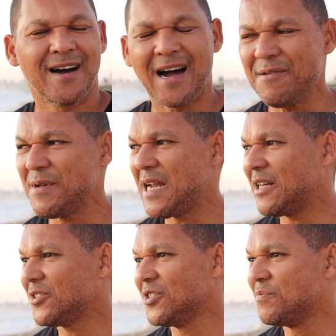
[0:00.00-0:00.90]
I've been
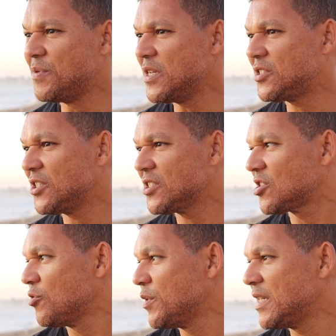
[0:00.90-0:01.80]
out on the beach here
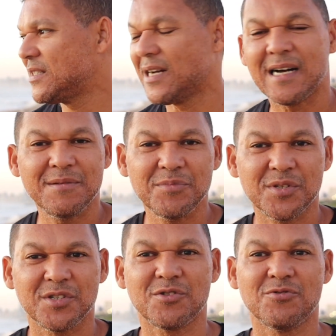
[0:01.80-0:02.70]
so many
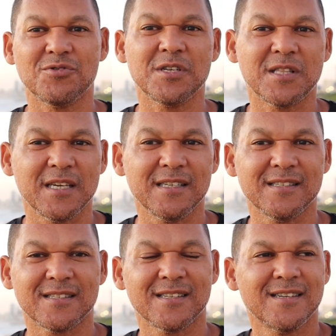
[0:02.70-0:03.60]
times recording
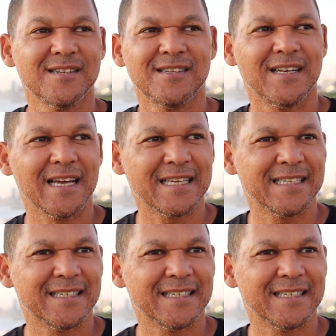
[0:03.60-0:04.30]
things, like,